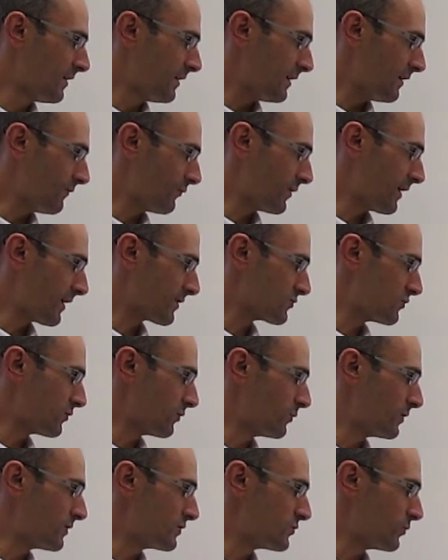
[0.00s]
If we actually
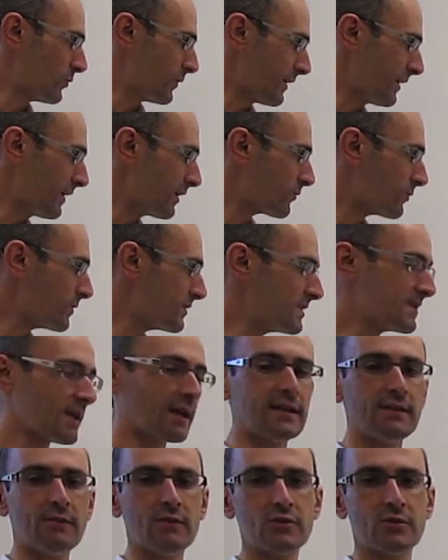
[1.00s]
were to increase this
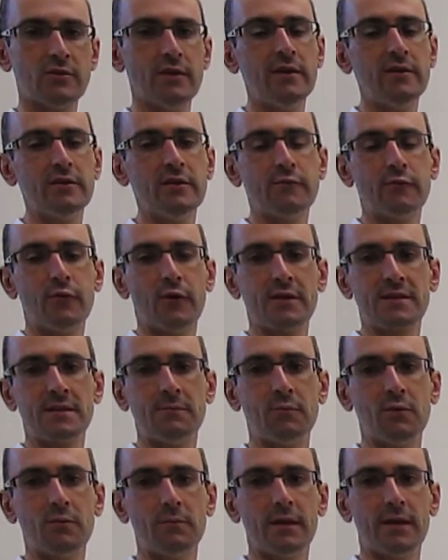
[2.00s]
activation energy, for
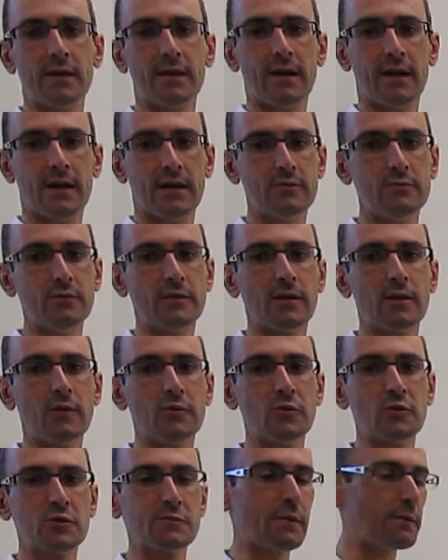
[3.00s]
example, make it 100
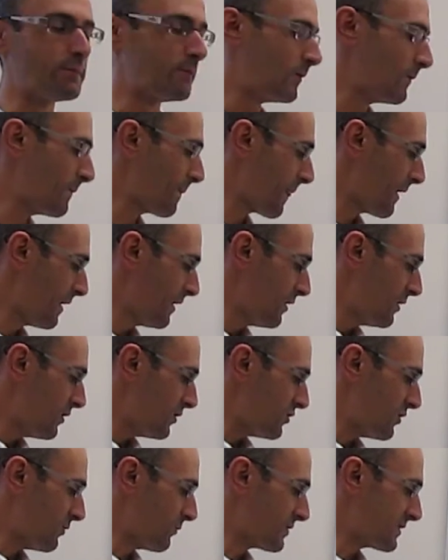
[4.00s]
kilojoules per mole,
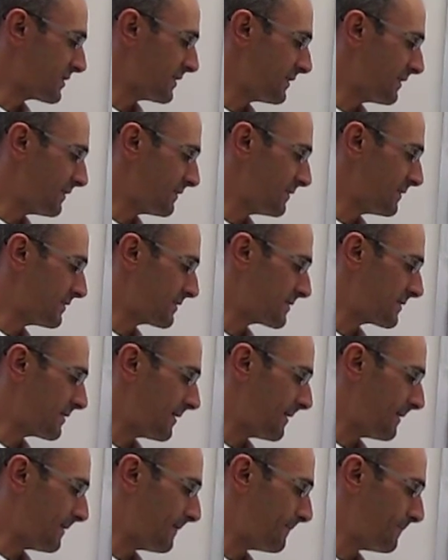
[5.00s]
you would see that this
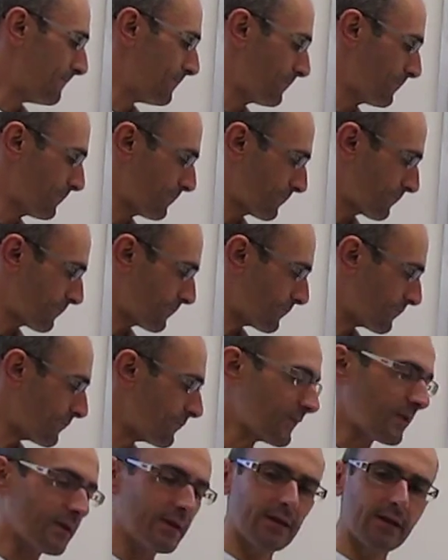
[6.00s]
um,
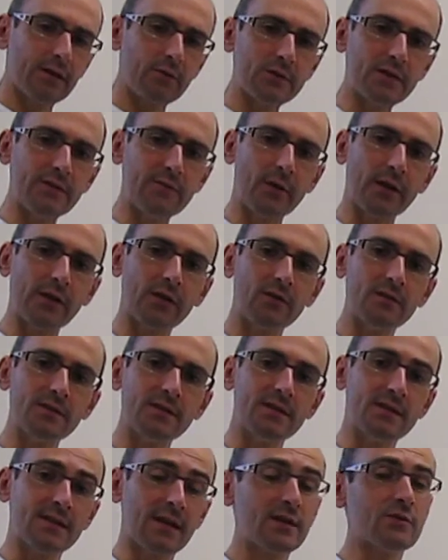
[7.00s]
increase in the rate
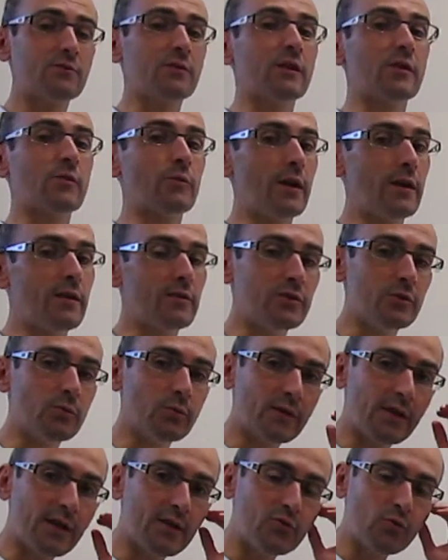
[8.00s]
constant is actually greater. You
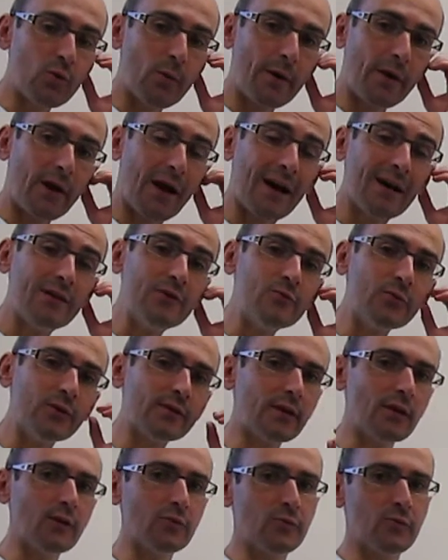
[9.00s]
would get to about 100
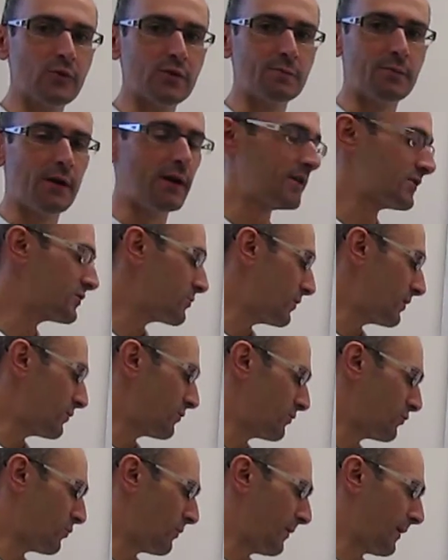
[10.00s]
kilojoules, uh, sorry,
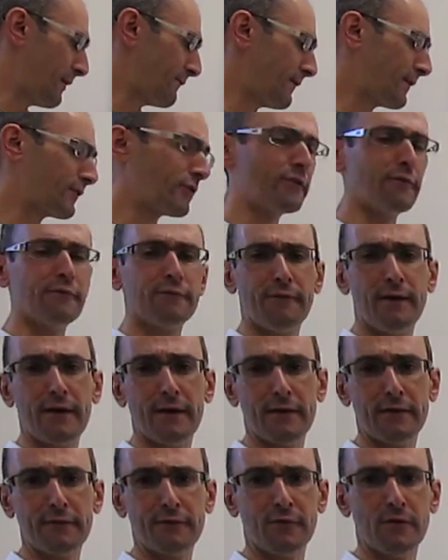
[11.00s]
to about a factor of
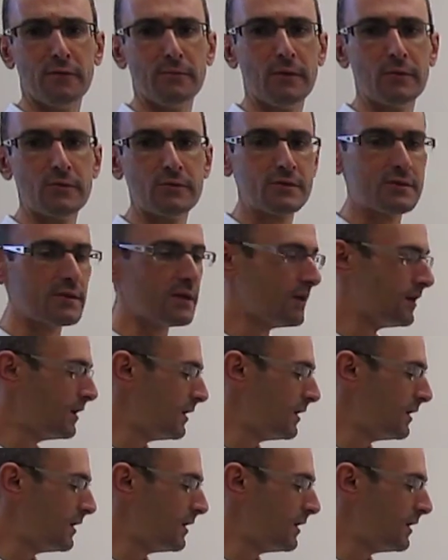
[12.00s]
5 almost.